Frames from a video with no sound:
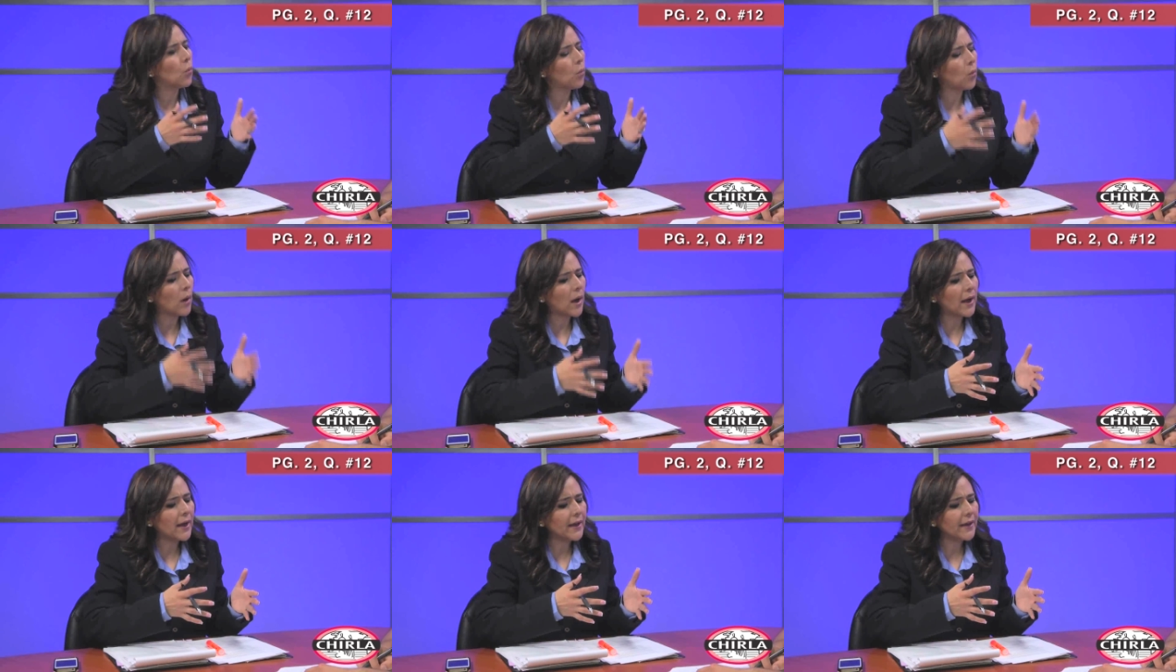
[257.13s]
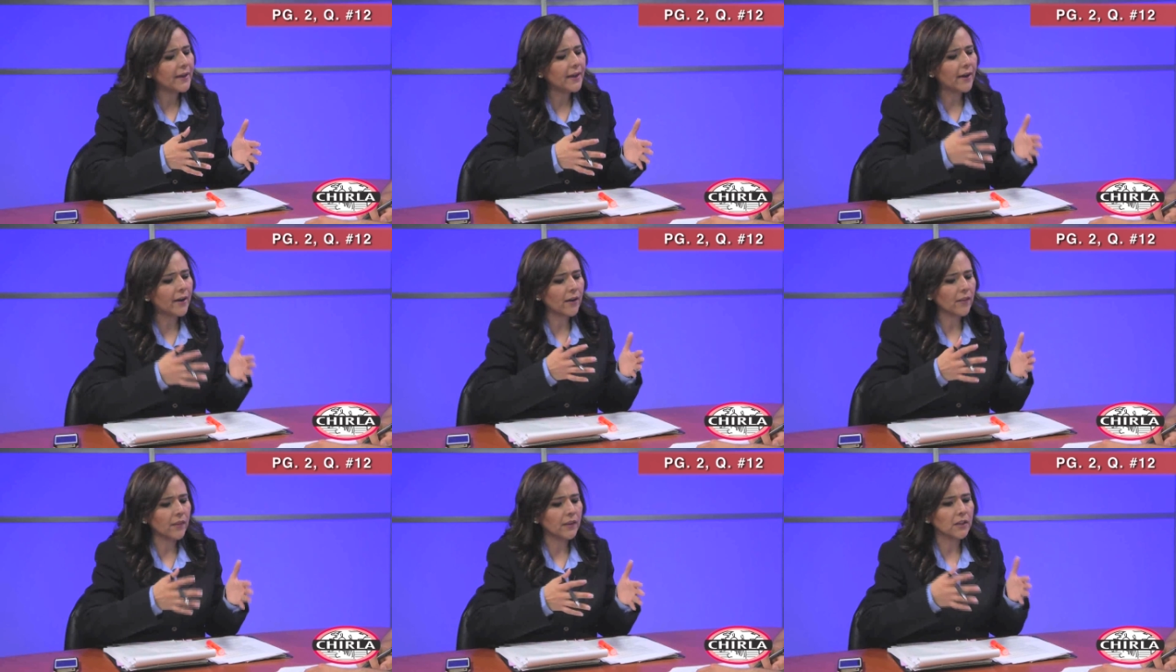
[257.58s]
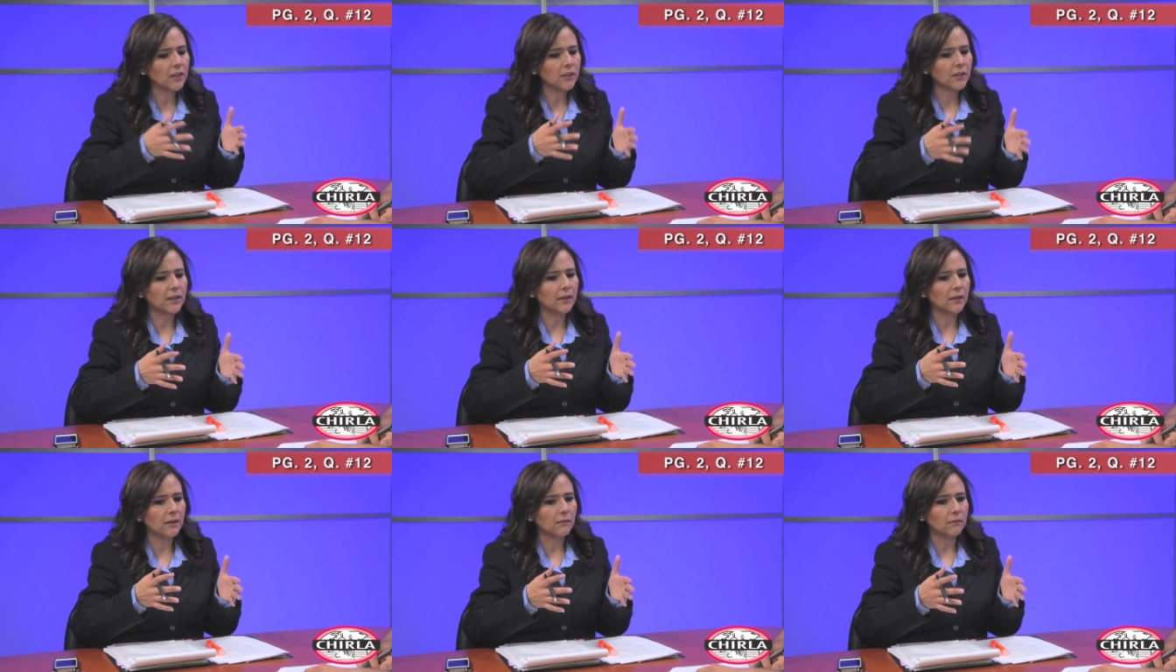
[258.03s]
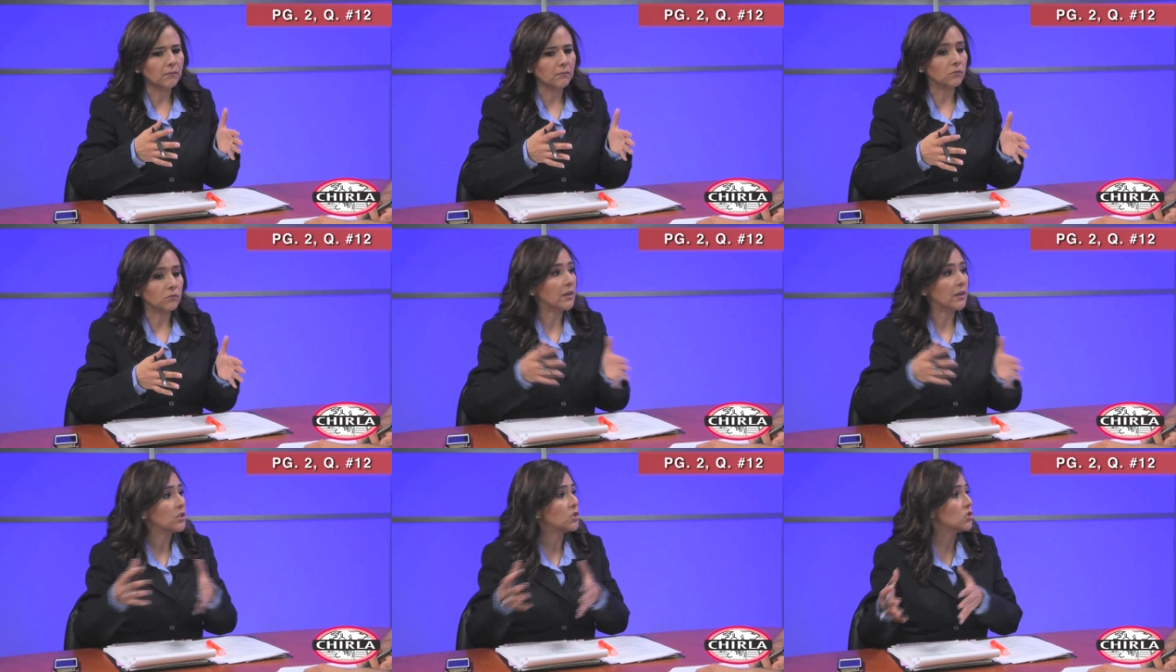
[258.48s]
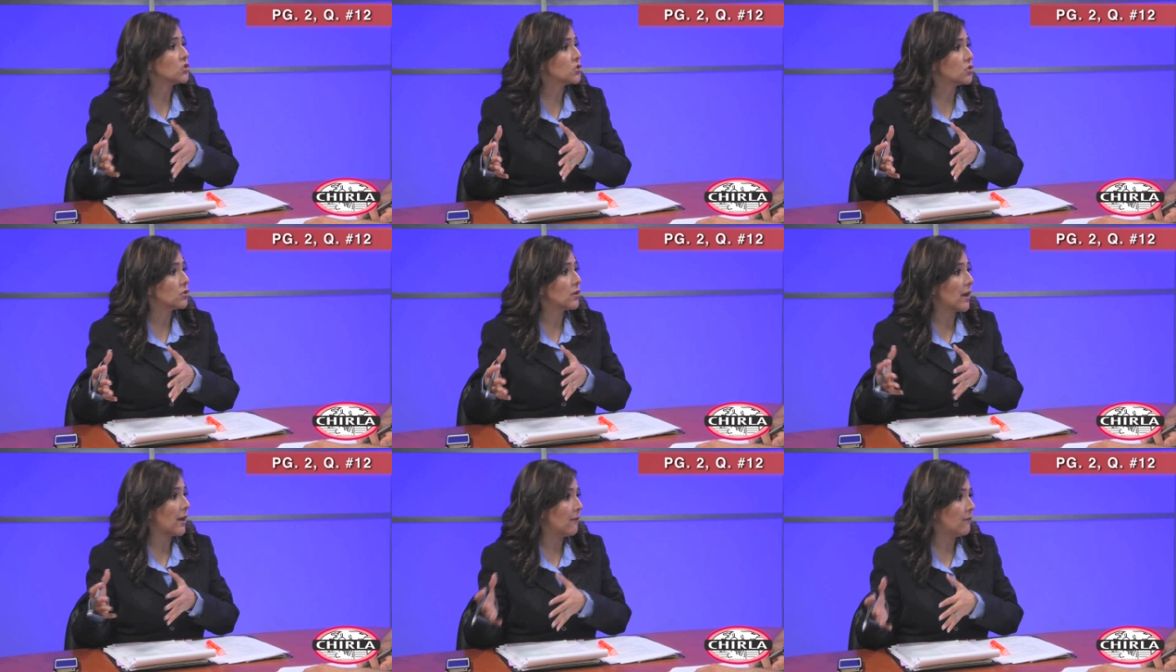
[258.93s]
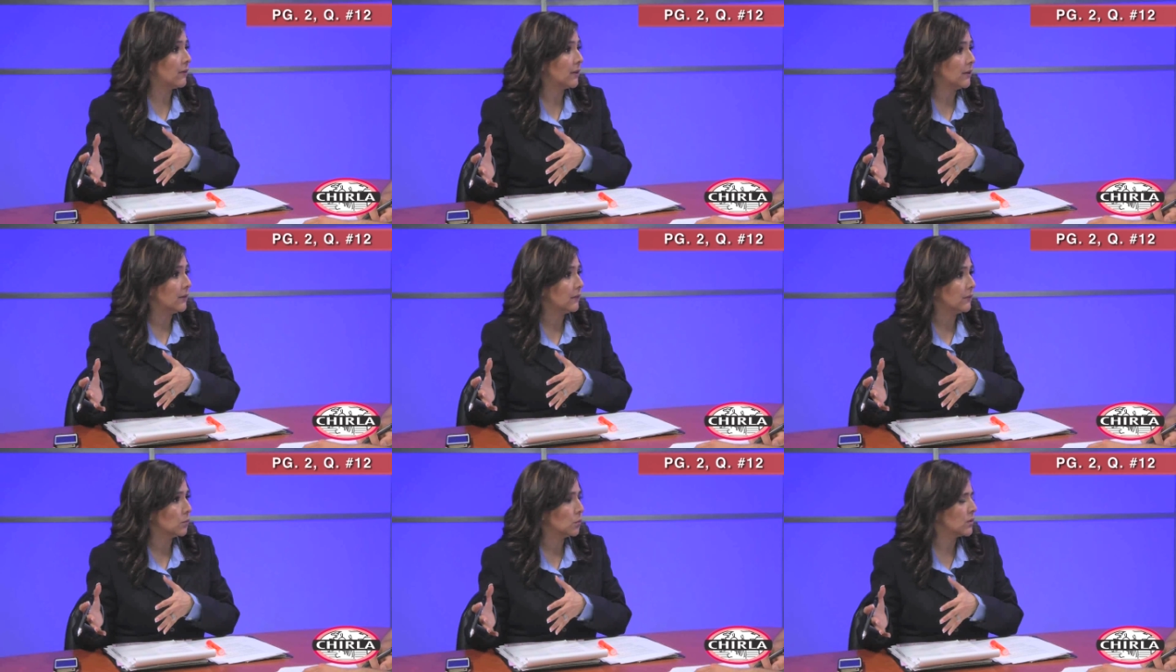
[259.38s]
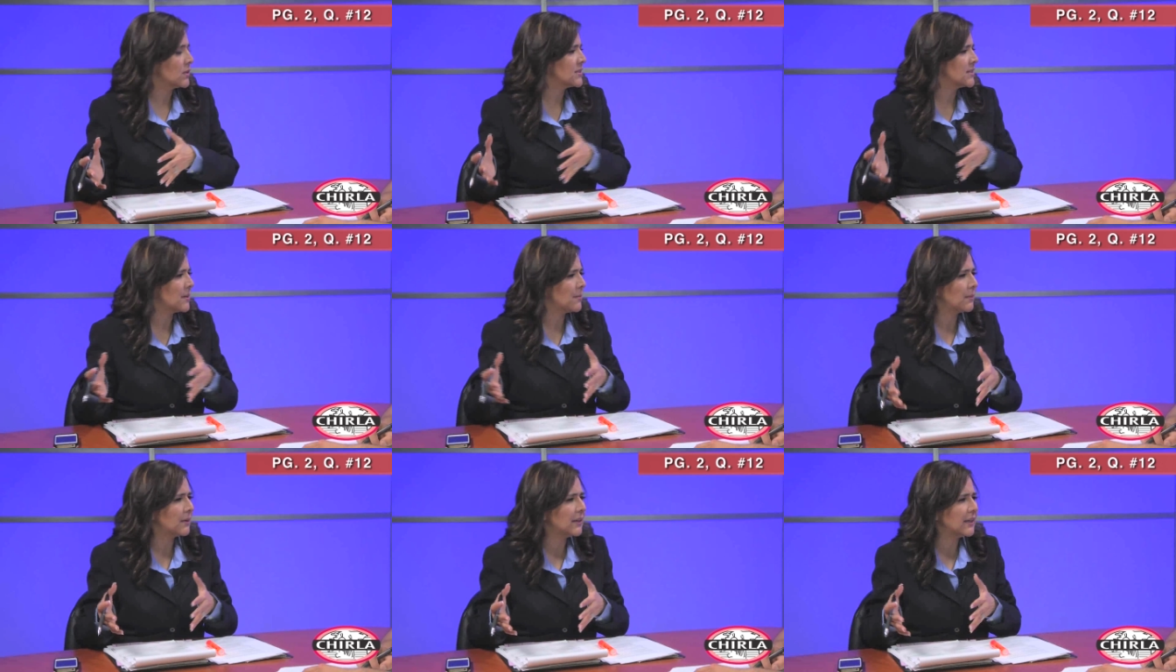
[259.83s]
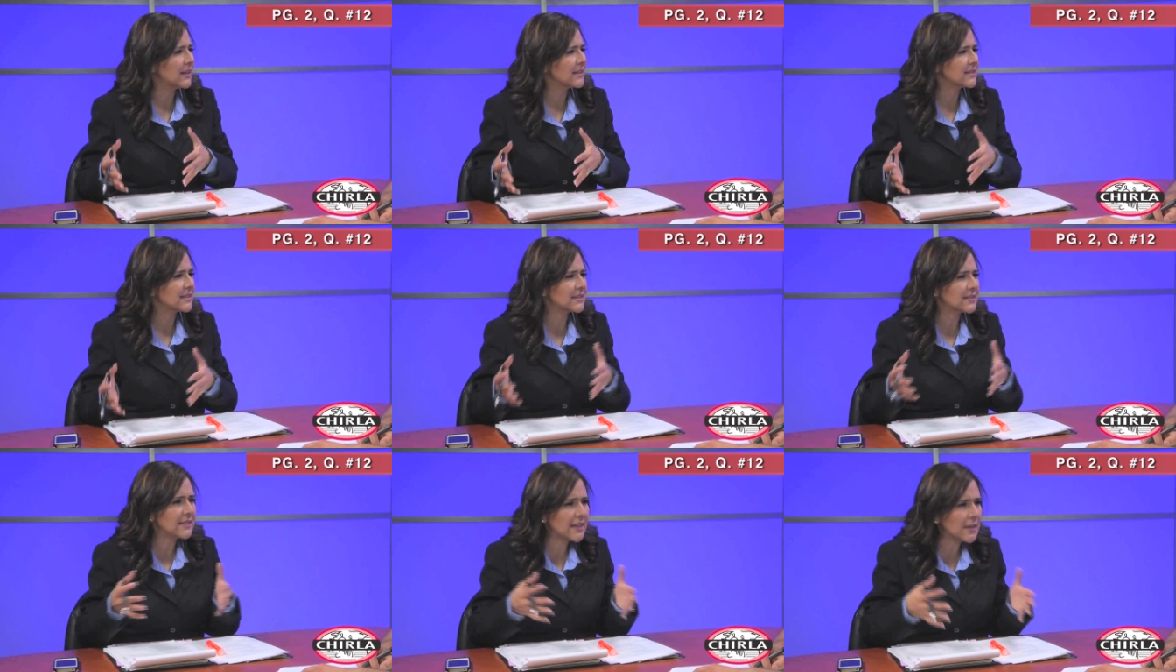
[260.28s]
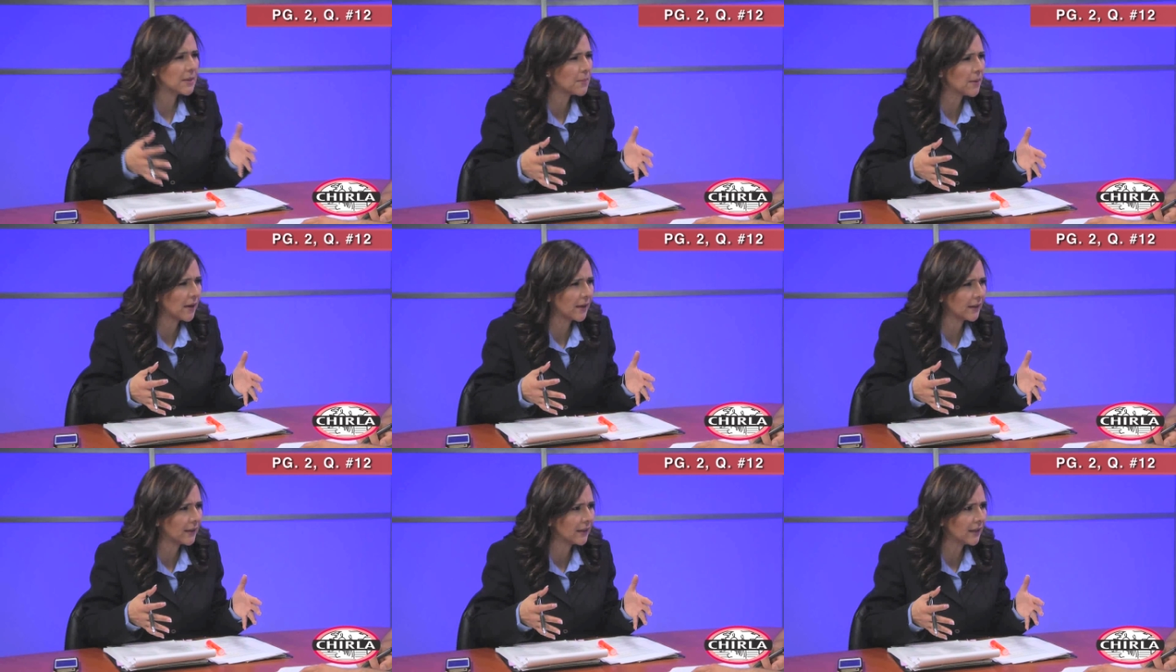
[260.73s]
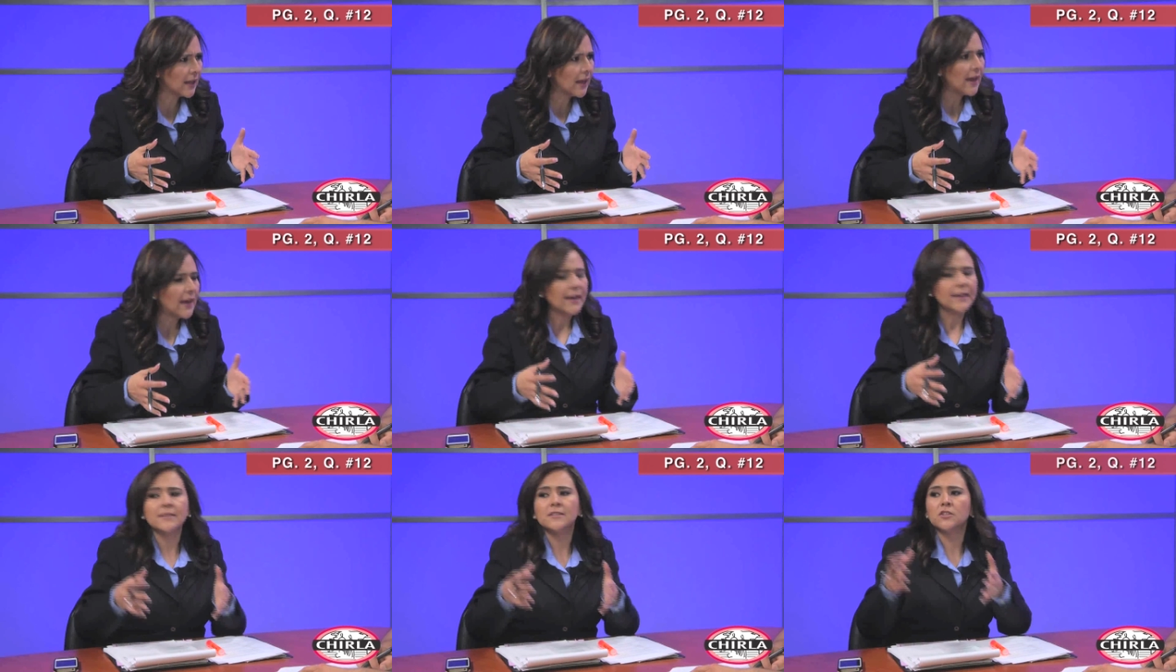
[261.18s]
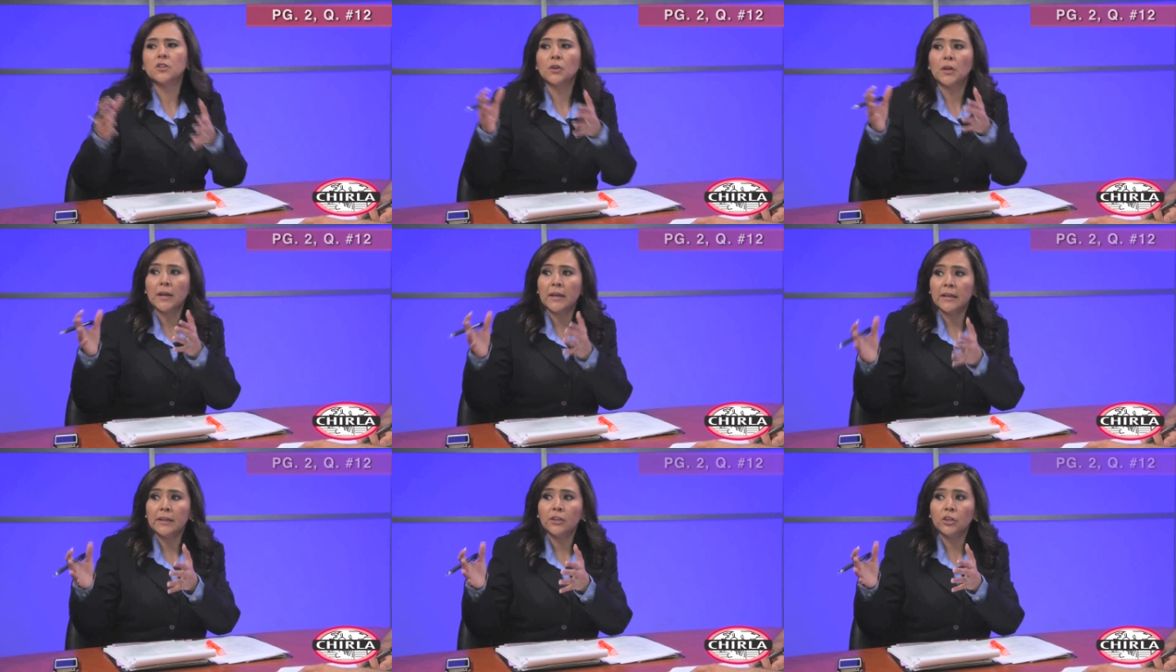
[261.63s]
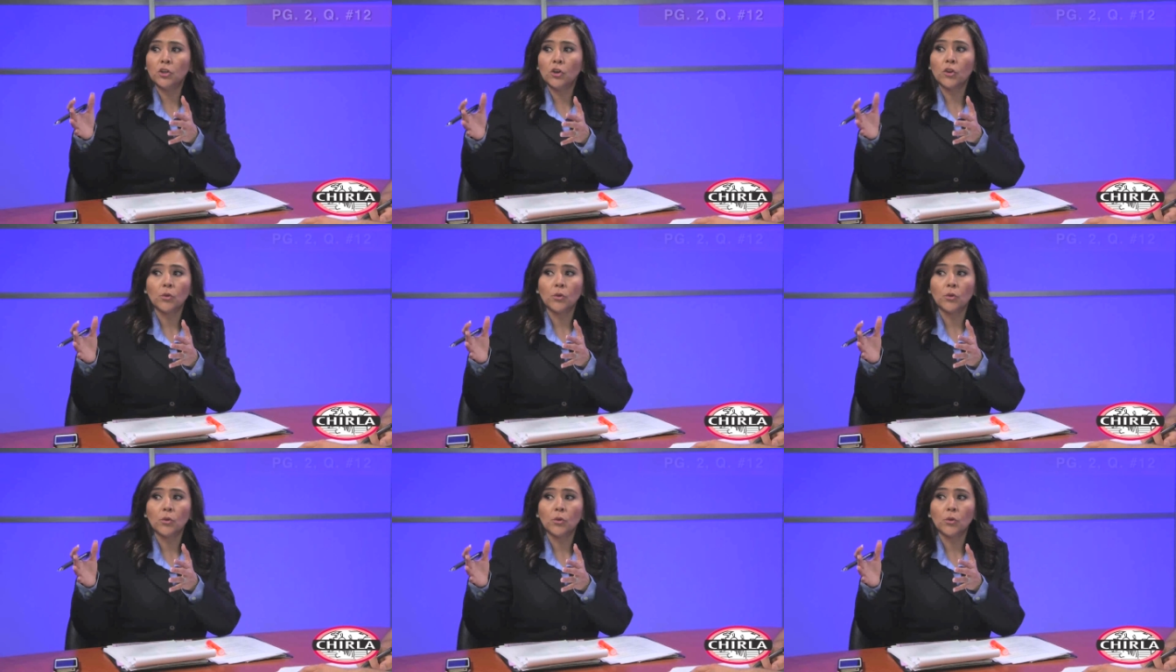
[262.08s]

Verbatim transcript: why are they going to register evidence with somebody else's name on it? Is there any other